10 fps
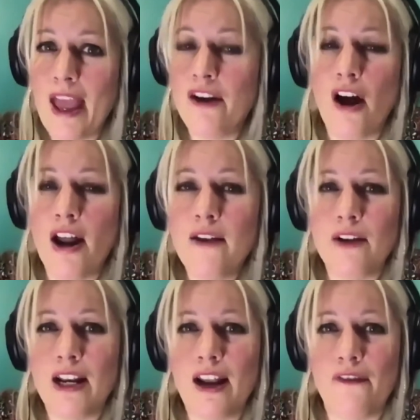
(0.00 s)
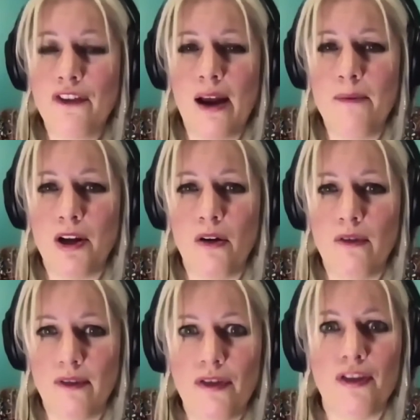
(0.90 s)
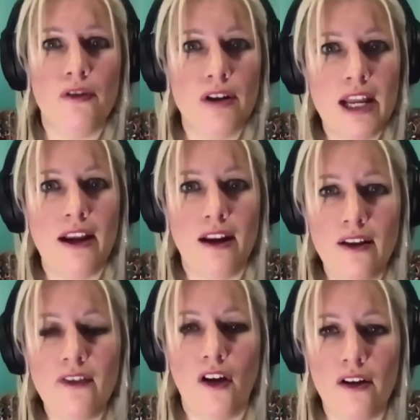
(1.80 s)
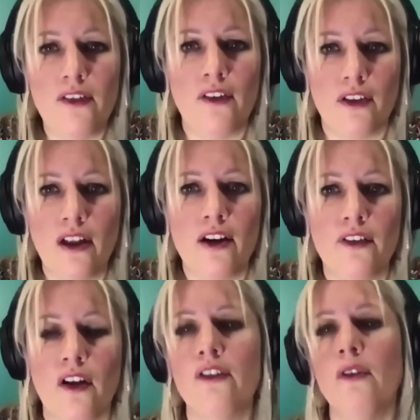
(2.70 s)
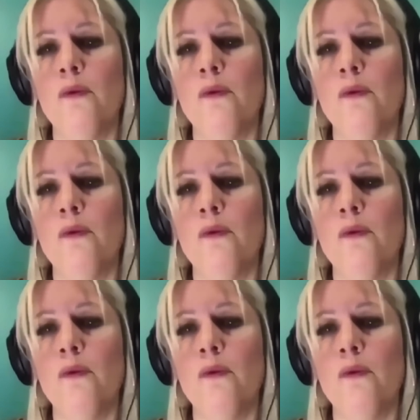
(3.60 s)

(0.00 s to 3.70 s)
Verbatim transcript: And not even enough time to go. 30 songs is a lot of songs.